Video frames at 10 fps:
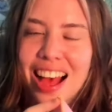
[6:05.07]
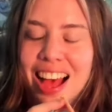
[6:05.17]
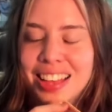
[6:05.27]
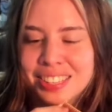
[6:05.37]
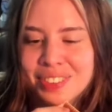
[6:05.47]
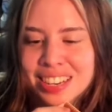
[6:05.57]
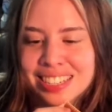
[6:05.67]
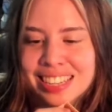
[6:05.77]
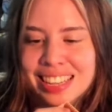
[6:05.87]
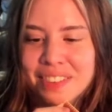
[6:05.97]
I
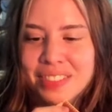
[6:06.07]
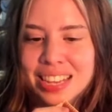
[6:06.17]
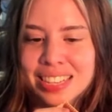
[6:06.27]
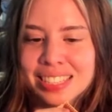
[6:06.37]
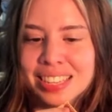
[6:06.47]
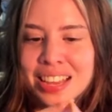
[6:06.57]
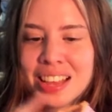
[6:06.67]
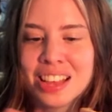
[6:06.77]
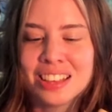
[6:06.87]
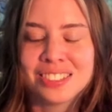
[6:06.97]
especially love this.
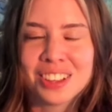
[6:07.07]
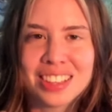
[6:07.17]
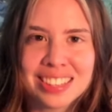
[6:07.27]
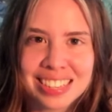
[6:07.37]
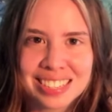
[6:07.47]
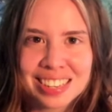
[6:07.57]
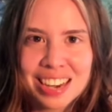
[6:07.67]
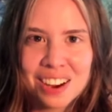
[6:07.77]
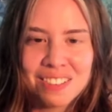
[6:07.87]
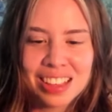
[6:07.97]
So this
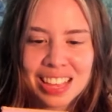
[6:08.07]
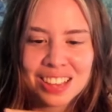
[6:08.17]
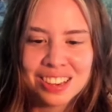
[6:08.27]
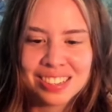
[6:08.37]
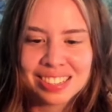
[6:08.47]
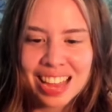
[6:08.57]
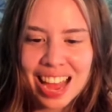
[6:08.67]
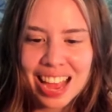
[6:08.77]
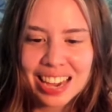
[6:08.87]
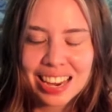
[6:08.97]
isn't a really cute
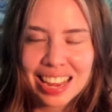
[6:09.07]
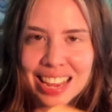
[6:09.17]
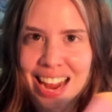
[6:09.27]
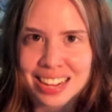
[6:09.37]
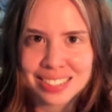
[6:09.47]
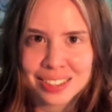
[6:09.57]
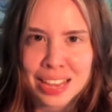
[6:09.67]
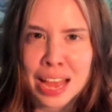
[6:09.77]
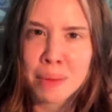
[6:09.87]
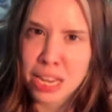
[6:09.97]
design. It has,
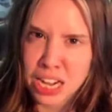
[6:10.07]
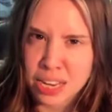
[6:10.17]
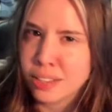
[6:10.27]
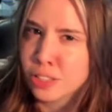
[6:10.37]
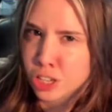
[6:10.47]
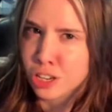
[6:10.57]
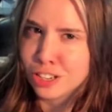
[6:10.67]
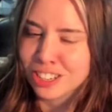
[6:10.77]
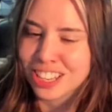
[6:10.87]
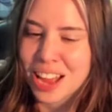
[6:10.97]
I mean, it is a
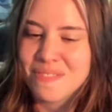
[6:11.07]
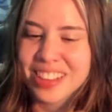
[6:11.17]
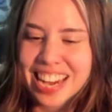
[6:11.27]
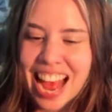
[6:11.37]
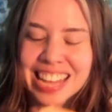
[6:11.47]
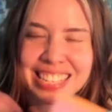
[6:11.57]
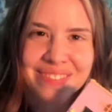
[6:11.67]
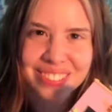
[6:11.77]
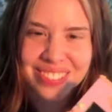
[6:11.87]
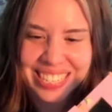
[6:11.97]
cute design, but it has
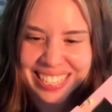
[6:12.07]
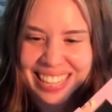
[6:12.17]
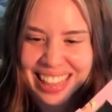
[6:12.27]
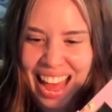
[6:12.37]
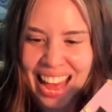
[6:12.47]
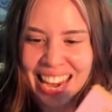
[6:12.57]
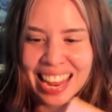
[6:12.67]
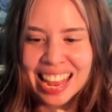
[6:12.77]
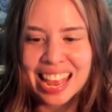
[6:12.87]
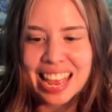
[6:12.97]
more roots than that.
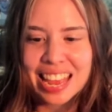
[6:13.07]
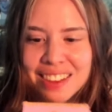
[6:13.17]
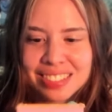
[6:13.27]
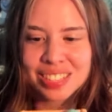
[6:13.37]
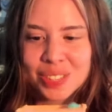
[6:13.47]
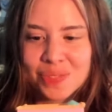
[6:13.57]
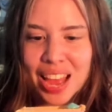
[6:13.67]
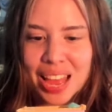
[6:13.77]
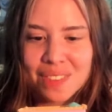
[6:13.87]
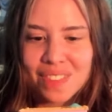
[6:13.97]
It was
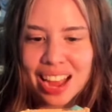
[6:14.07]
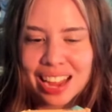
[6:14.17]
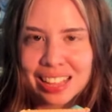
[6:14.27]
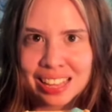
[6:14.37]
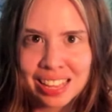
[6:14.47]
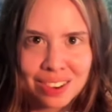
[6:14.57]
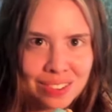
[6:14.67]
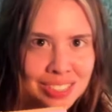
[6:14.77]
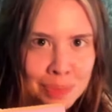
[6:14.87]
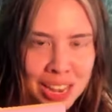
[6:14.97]
inspired by a
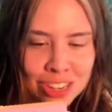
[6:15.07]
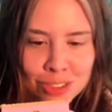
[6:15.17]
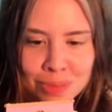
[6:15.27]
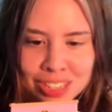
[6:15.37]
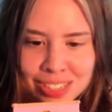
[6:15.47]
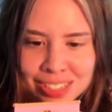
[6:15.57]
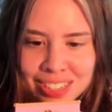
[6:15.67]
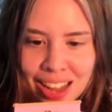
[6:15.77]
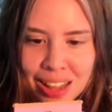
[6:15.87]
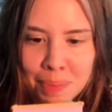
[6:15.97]
little Spanish mission
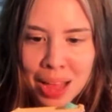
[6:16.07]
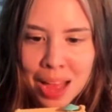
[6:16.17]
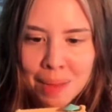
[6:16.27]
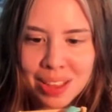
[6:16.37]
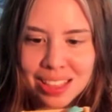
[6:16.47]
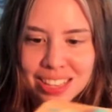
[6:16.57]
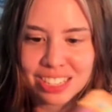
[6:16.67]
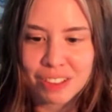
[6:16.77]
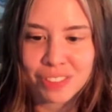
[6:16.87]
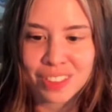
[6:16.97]
style apartment that
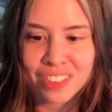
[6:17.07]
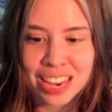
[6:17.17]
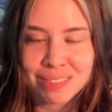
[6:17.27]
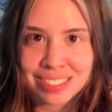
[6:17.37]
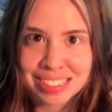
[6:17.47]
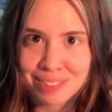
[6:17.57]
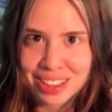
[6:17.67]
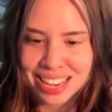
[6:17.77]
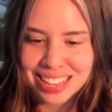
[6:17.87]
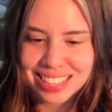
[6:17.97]
Jeff Levine was
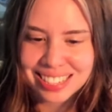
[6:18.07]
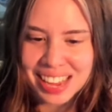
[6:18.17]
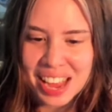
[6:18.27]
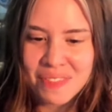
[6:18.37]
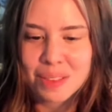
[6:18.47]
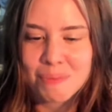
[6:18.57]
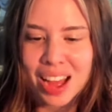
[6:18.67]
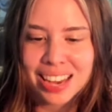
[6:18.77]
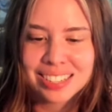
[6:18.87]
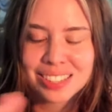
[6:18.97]
living in at the time,
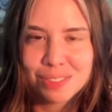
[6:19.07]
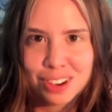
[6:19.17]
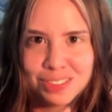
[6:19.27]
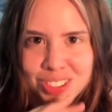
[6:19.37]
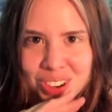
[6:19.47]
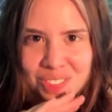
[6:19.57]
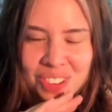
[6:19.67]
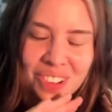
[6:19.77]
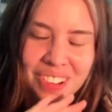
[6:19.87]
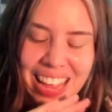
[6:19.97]
minus the rooftop
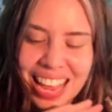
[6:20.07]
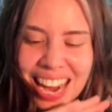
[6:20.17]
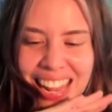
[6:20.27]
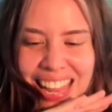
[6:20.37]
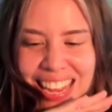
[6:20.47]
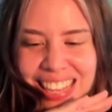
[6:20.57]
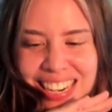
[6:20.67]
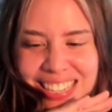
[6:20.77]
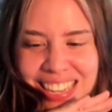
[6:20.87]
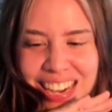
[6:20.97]
pool. And I like that
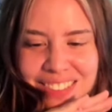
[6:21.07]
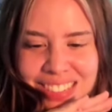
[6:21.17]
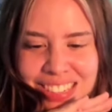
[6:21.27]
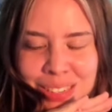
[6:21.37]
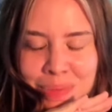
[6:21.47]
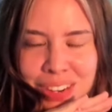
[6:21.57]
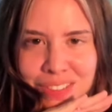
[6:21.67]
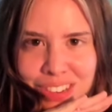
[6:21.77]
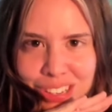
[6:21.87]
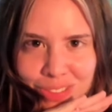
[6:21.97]
he said it was just a bit
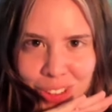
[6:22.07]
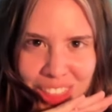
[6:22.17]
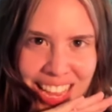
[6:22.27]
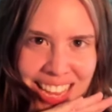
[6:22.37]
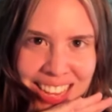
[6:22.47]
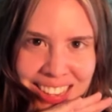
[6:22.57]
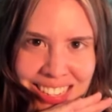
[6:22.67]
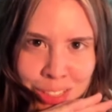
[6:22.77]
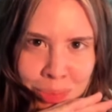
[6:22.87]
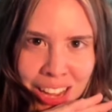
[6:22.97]
of wishful thinking on
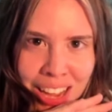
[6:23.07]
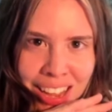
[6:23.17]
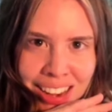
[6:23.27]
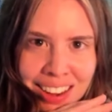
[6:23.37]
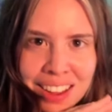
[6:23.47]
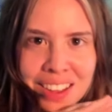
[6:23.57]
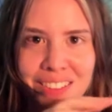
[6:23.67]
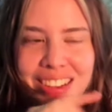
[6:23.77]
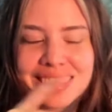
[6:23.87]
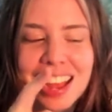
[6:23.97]
his part,
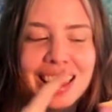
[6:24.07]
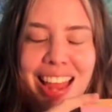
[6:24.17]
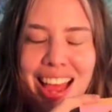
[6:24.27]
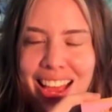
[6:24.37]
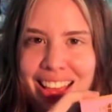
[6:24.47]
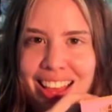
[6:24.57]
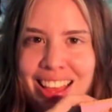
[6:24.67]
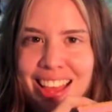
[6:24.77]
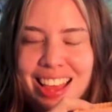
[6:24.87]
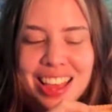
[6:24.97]
which I like.
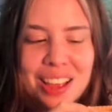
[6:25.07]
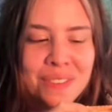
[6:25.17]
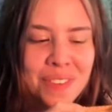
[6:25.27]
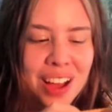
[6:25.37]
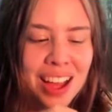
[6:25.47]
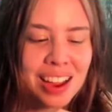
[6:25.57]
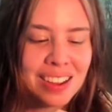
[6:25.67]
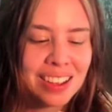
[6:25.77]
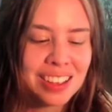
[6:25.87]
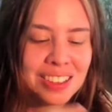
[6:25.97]

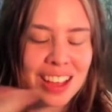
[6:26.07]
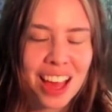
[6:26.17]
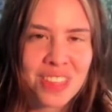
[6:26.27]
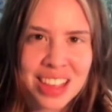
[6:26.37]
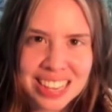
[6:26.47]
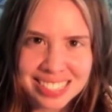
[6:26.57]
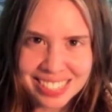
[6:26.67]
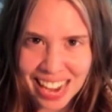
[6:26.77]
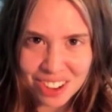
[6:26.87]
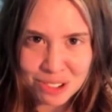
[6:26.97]
I think it's
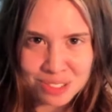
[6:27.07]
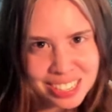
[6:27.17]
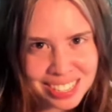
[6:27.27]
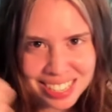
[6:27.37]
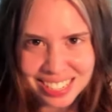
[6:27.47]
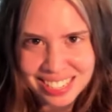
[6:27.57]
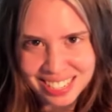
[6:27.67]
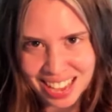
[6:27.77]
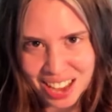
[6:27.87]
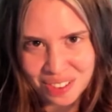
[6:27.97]
natural to
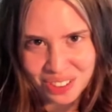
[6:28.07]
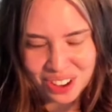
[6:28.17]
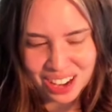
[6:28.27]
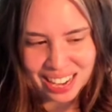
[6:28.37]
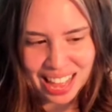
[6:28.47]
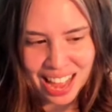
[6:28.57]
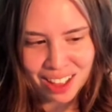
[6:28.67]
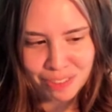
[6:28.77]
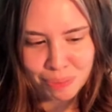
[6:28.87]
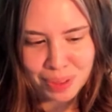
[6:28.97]
design off your own
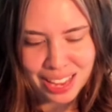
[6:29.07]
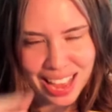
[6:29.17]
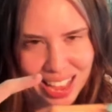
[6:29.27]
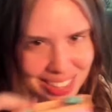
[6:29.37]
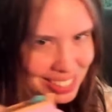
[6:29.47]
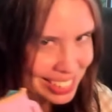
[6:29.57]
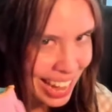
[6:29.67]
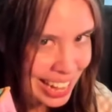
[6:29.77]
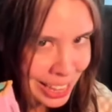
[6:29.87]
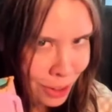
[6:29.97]
life, but yeah, just
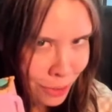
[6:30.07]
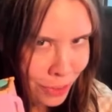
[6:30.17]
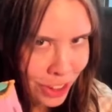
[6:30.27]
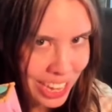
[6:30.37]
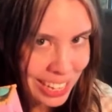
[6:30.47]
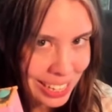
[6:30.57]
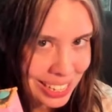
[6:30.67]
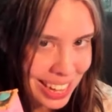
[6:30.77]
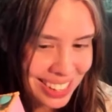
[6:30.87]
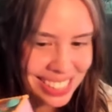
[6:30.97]
add a little few key
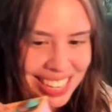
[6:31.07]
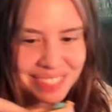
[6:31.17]
details in.